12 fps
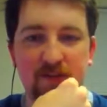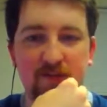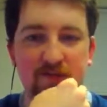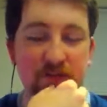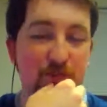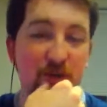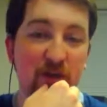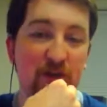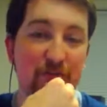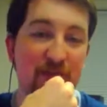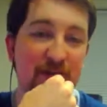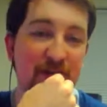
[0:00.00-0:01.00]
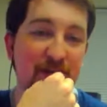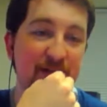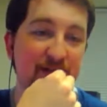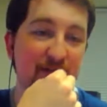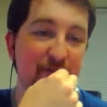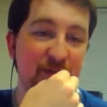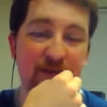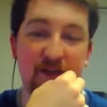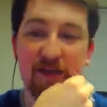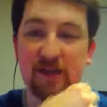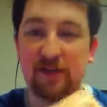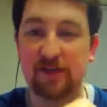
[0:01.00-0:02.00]
So he's probably not playing anything. But then
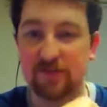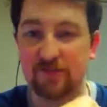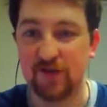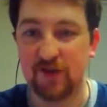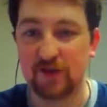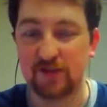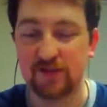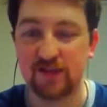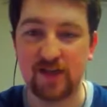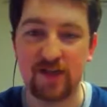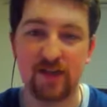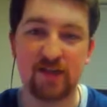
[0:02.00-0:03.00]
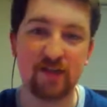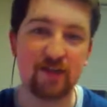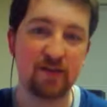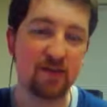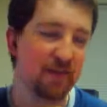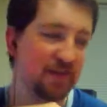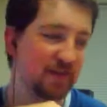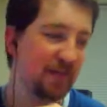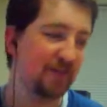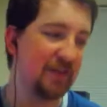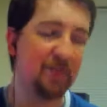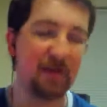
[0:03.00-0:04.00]
again, his fiance is
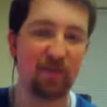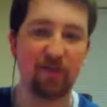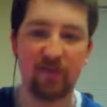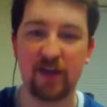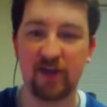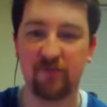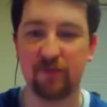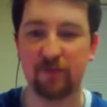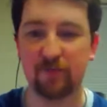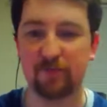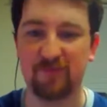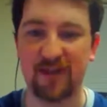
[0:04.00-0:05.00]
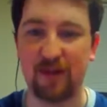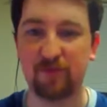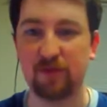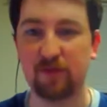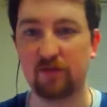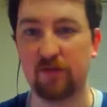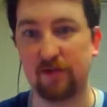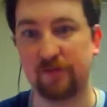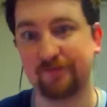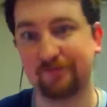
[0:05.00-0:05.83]
not that big of a fan of him gaming. So.